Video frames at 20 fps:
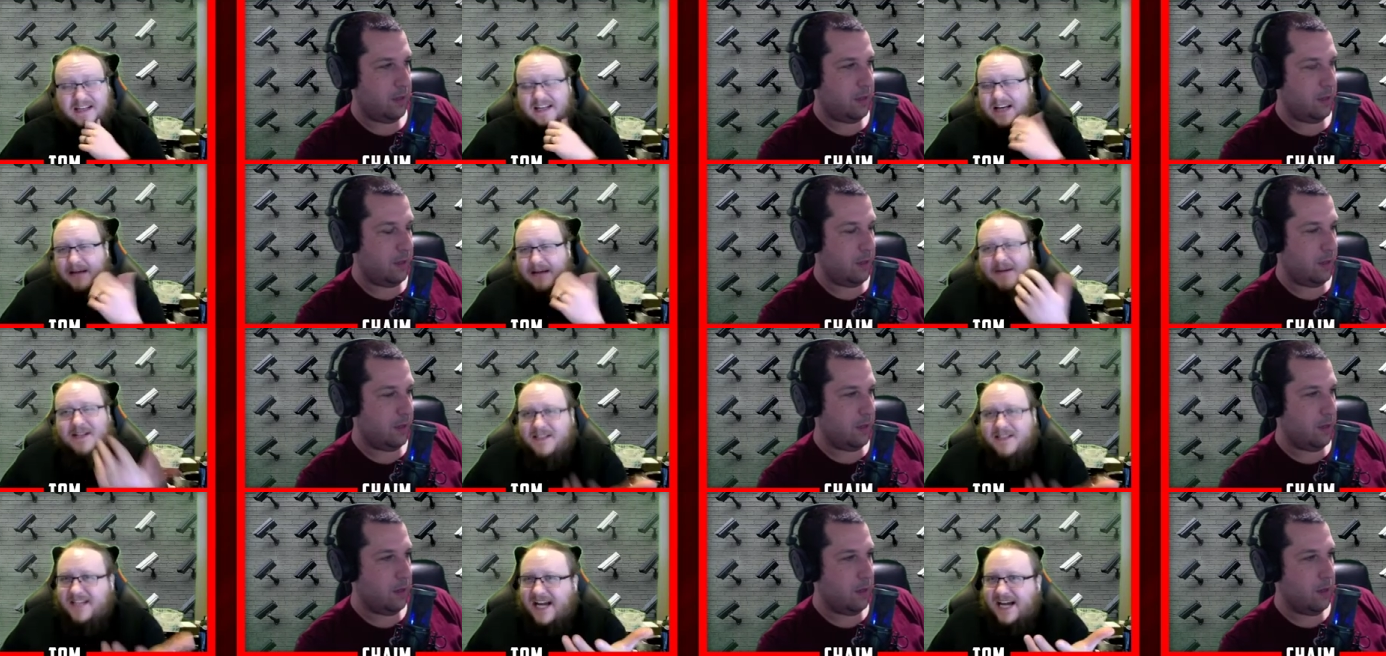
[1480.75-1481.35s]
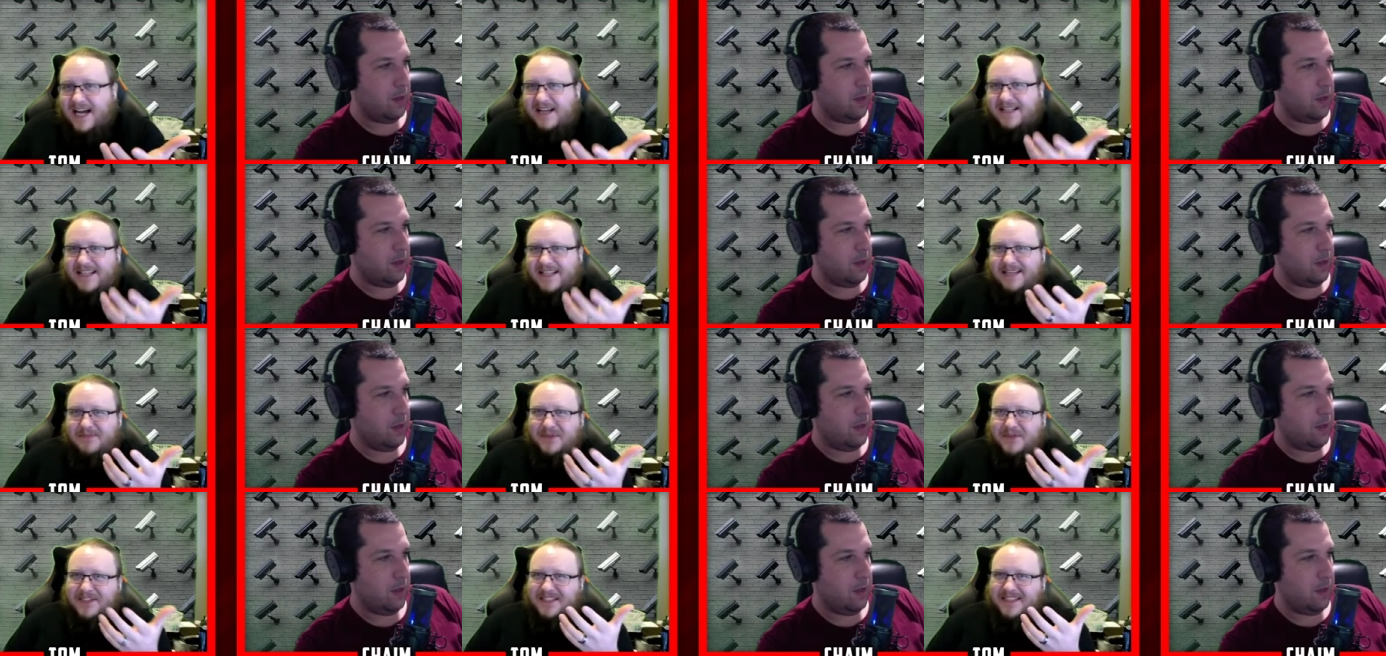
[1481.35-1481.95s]
Speaker 1: I mean, yeah,
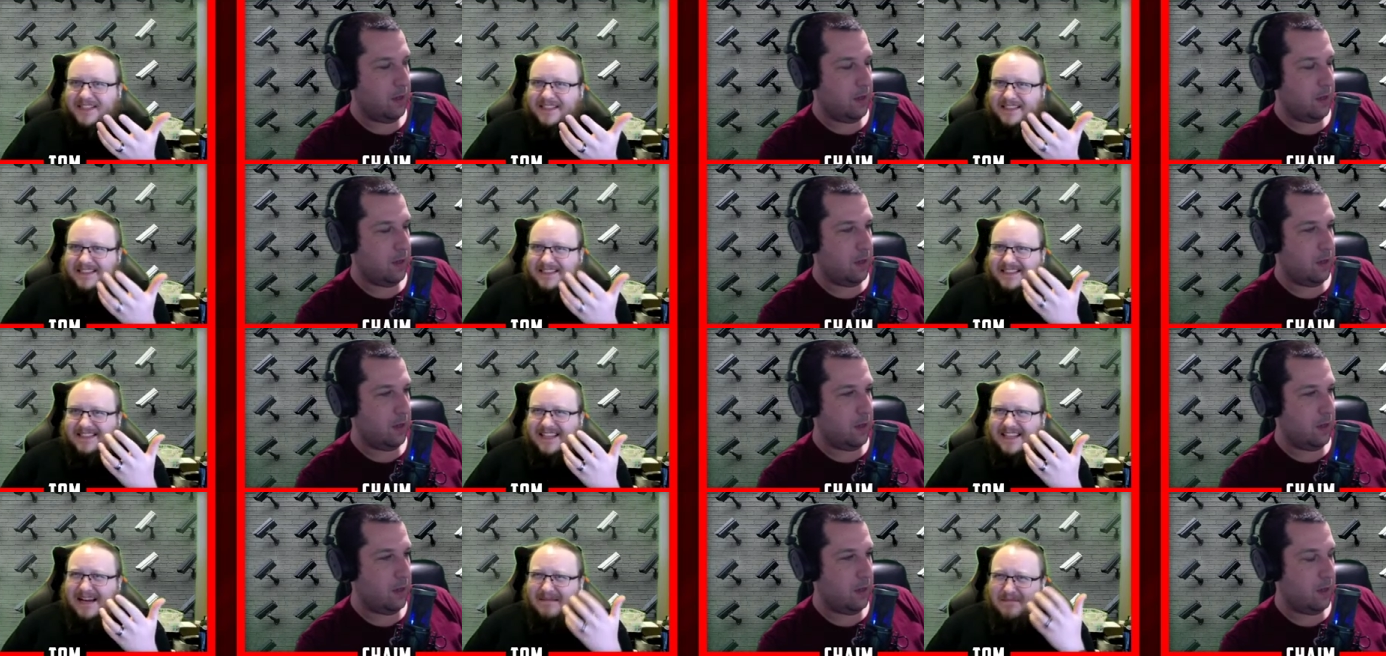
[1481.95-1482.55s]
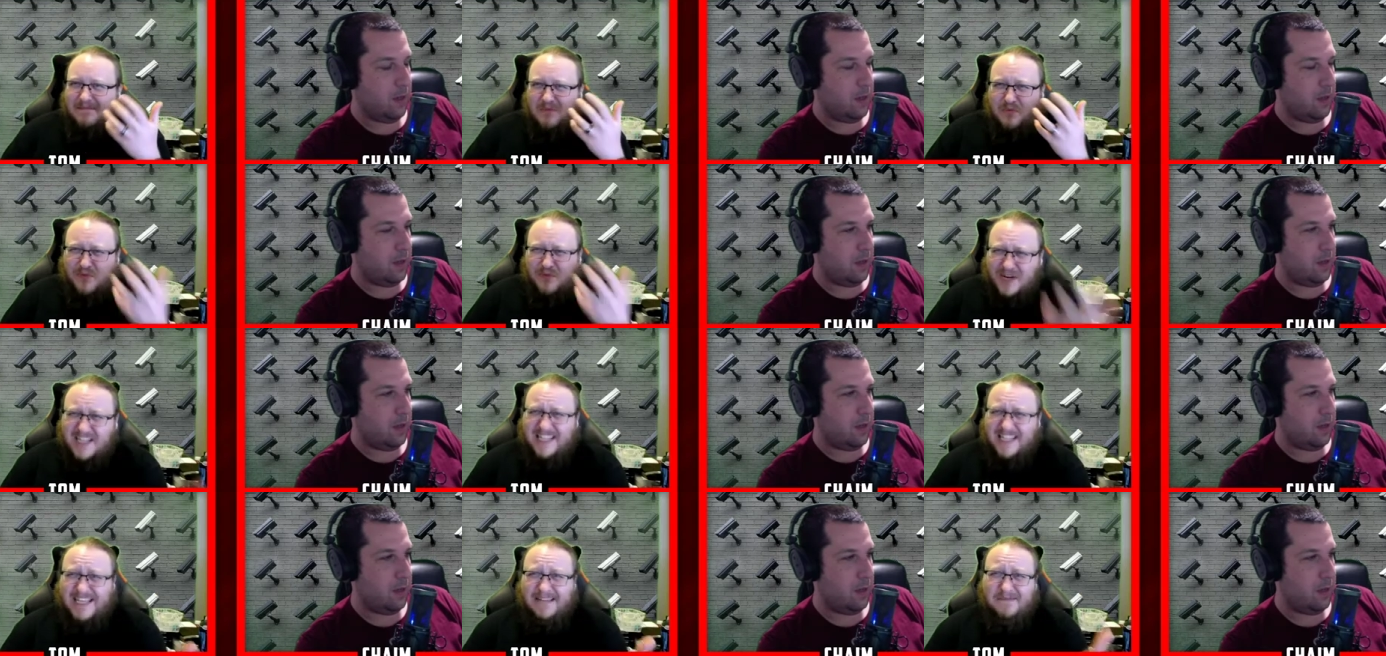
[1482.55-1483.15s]
it was a, a
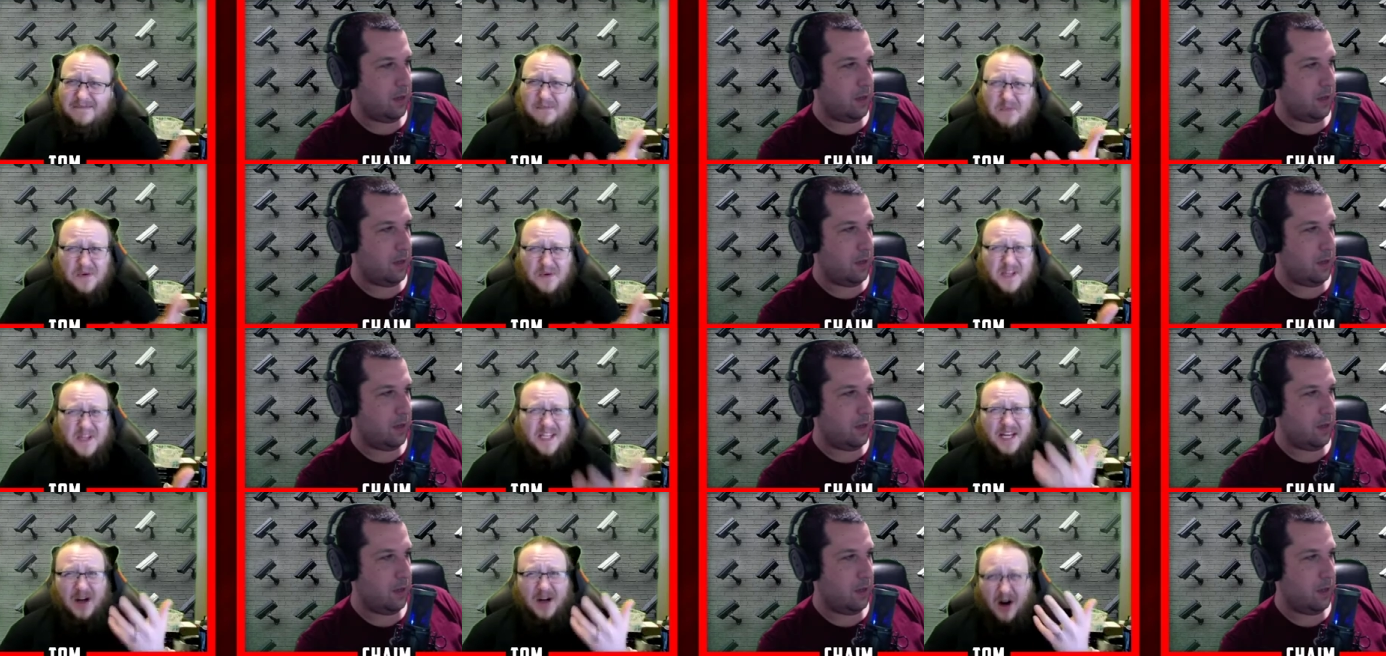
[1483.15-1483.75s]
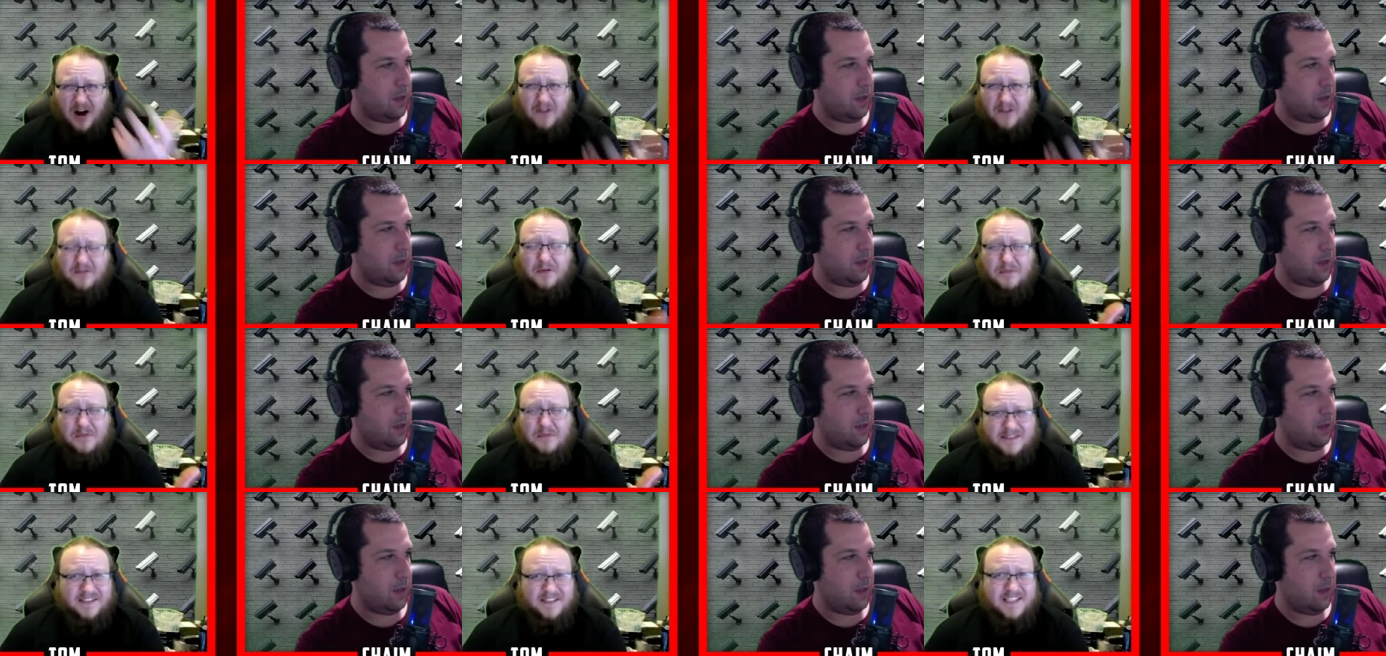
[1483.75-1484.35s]
really, really awful
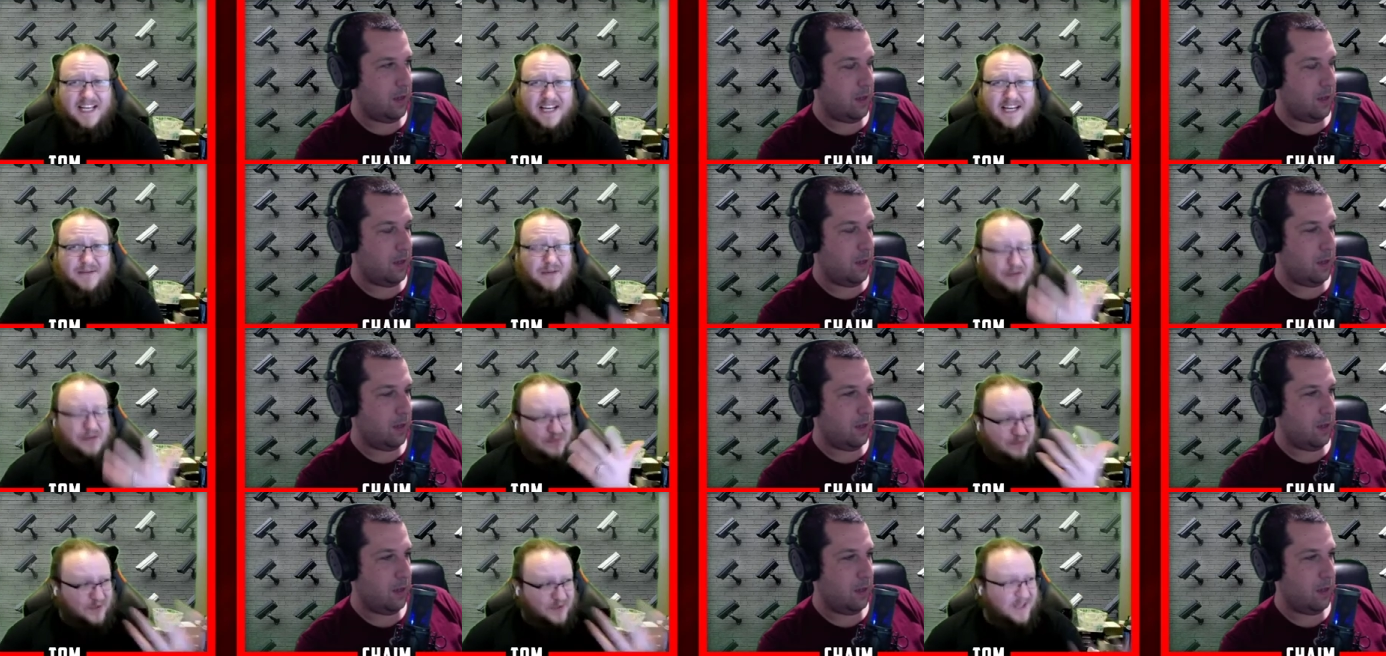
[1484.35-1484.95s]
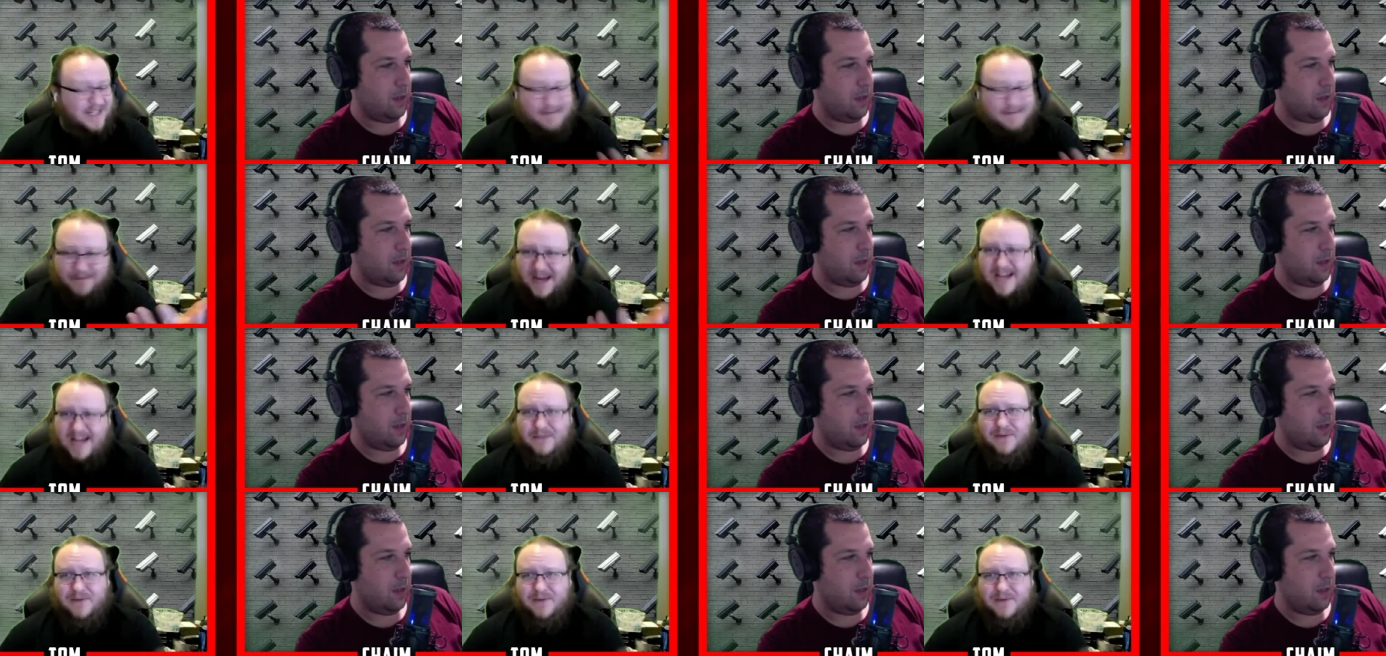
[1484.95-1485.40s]
mistake with really bad